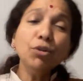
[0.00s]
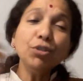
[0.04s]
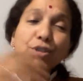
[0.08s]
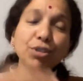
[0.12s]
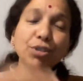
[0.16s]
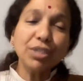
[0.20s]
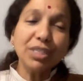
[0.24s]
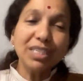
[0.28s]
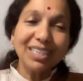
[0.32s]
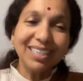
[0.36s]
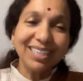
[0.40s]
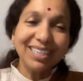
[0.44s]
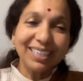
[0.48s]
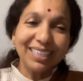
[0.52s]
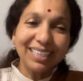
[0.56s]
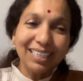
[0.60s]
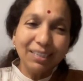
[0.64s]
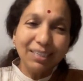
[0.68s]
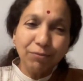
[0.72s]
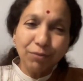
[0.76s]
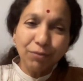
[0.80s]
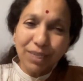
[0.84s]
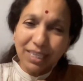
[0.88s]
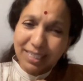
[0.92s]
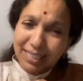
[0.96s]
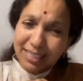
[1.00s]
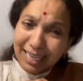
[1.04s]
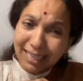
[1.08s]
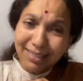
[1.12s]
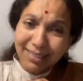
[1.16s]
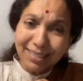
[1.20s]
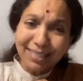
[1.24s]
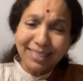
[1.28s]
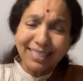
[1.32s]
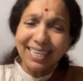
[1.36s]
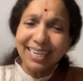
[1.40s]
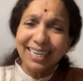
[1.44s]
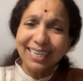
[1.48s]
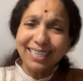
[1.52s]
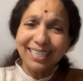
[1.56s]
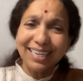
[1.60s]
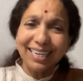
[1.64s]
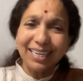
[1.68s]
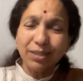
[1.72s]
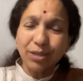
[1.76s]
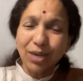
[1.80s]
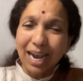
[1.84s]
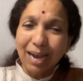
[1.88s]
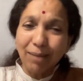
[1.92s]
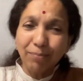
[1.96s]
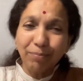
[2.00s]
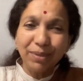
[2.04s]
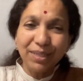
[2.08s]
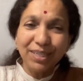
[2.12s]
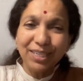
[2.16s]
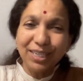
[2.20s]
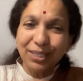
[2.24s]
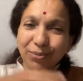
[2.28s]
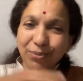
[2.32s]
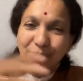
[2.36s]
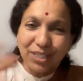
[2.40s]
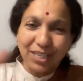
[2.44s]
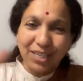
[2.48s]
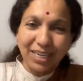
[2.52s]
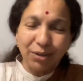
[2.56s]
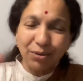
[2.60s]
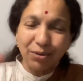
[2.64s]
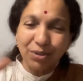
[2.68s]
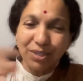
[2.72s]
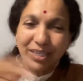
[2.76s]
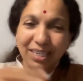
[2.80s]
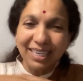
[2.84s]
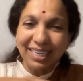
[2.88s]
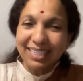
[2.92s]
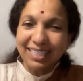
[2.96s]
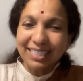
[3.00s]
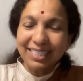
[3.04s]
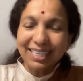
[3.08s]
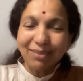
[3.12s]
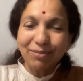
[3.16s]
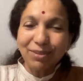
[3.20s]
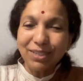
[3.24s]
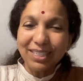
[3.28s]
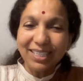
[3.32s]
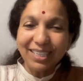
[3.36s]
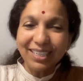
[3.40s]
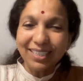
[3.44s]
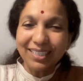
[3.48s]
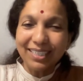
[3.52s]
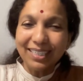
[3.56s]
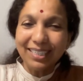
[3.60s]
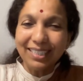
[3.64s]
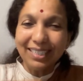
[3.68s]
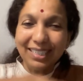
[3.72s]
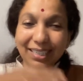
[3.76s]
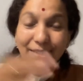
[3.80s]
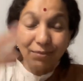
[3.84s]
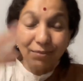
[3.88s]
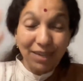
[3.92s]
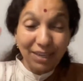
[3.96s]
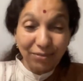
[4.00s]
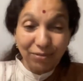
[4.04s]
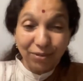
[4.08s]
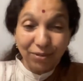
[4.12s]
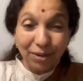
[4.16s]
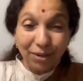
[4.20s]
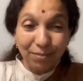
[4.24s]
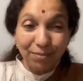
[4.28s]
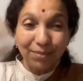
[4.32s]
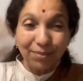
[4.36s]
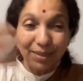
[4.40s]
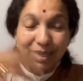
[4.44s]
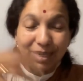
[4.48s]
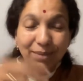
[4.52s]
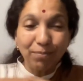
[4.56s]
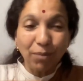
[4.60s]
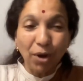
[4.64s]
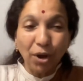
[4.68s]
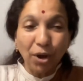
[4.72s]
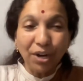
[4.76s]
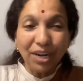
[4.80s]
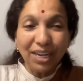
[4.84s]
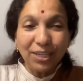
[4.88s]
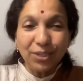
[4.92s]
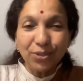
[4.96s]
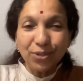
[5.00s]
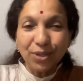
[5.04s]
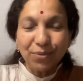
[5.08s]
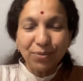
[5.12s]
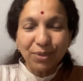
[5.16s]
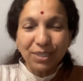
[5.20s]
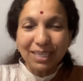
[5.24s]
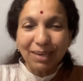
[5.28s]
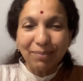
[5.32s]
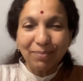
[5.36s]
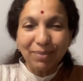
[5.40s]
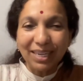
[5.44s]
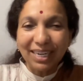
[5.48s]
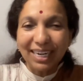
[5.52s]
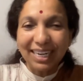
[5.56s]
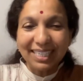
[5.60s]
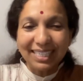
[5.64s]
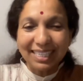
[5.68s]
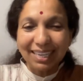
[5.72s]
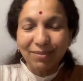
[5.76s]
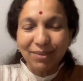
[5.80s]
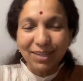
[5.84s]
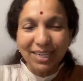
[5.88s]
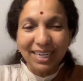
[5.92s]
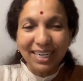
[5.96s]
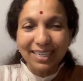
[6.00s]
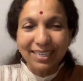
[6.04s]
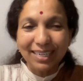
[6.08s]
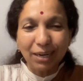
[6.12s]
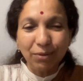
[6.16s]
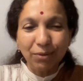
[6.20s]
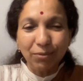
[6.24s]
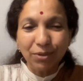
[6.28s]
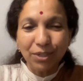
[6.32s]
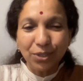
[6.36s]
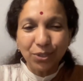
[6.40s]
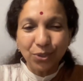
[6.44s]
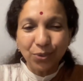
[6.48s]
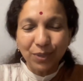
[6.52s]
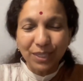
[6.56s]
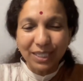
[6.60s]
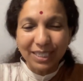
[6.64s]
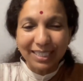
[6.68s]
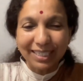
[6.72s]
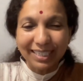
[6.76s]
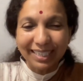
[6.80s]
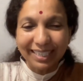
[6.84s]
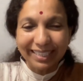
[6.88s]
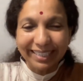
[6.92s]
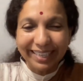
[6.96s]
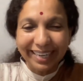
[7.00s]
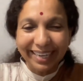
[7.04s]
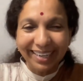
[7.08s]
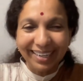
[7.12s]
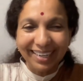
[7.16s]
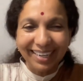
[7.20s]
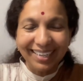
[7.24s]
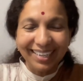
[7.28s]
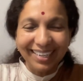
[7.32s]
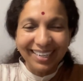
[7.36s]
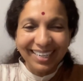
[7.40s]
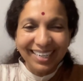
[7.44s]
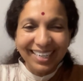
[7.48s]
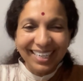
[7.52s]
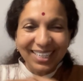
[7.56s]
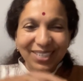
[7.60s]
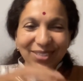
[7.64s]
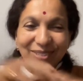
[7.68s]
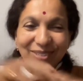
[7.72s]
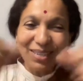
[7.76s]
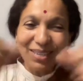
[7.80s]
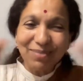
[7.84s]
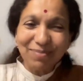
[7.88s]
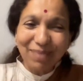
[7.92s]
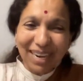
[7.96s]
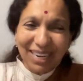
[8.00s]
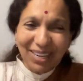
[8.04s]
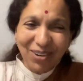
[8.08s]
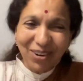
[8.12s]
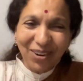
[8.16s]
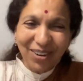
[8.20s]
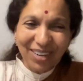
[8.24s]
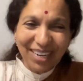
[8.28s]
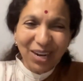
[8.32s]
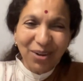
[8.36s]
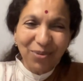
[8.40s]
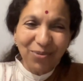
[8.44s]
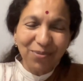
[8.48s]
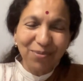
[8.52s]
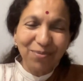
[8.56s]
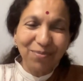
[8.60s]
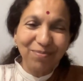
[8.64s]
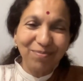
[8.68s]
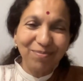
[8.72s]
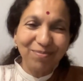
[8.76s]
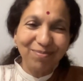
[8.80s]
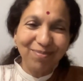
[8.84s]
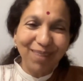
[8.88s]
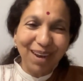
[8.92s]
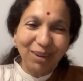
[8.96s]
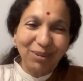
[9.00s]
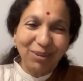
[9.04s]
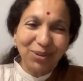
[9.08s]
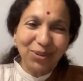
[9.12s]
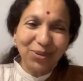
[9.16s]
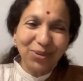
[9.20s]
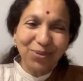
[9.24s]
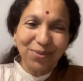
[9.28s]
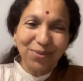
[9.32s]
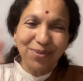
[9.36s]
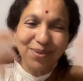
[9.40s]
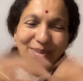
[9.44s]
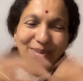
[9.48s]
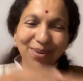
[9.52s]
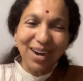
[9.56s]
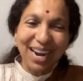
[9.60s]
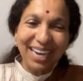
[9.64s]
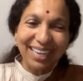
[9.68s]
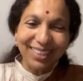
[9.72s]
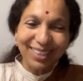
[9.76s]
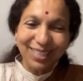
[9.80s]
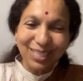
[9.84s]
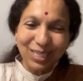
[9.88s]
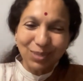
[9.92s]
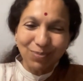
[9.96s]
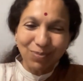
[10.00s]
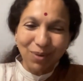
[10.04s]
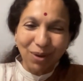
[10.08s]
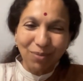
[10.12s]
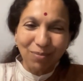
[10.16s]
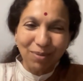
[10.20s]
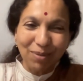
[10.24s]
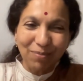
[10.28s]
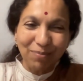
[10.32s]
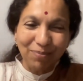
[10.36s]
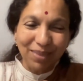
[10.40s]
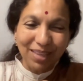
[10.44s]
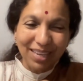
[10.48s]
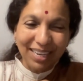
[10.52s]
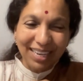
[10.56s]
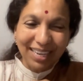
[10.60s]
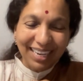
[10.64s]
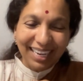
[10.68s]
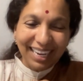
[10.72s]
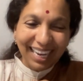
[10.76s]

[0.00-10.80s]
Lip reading: almost evening, sunset had happened. It was around 7:30 in the evening from morning. So it was something like 7, 8 hours you were sitting there. And you said, my God, how do you crack this problem?